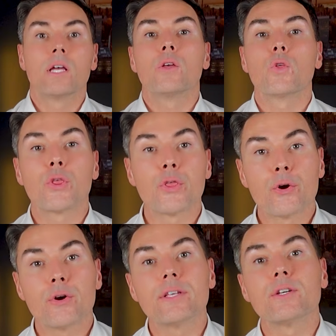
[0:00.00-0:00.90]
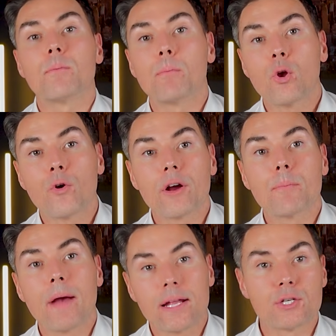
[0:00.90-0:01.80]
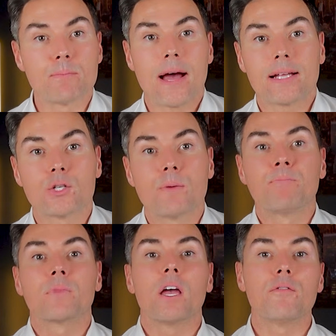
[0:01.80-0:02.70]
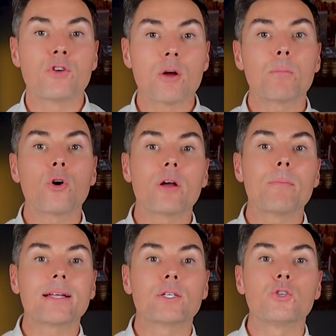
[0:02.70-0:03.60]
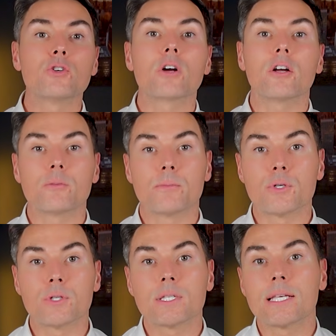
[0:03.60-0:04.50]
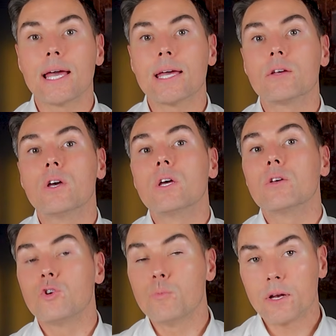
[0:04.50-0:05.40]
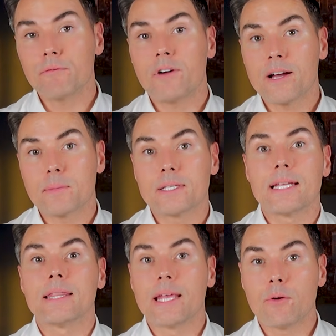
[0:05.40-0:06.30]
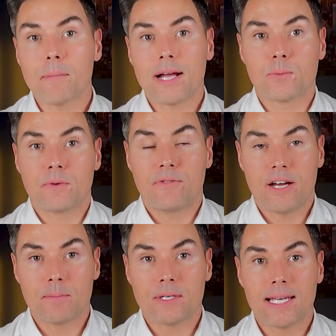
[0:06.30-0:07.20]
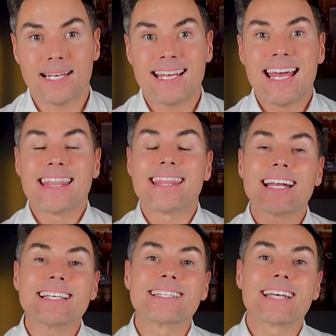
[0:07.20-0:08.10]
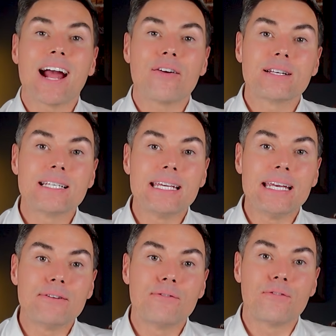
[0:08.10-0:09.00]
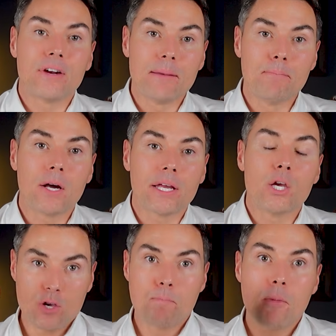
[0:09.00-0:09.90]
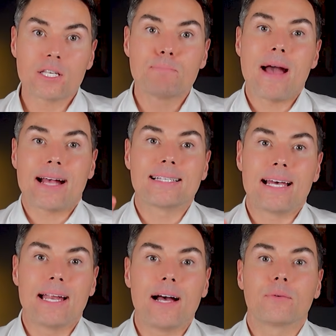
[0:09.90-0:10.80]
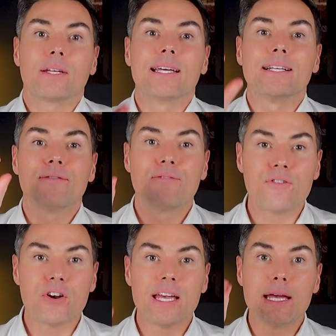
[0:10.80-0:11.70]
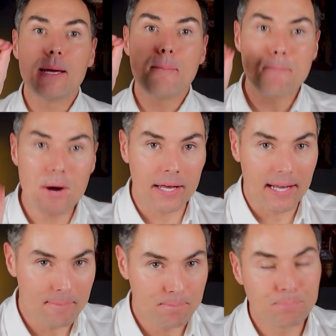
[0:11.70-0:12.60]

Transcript: Third is your employer pension match. If your employer matches your contributions, say you put in 5%, they will match with 5%, that is guaranteed free money. You must max that out. It is free money.